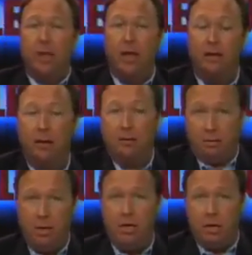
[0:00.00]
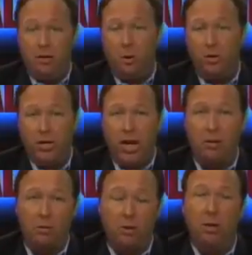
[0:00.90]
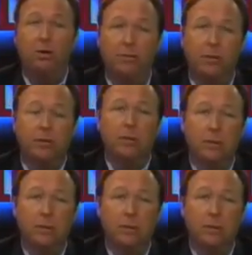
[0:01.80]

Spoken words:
And, of course, he got removed.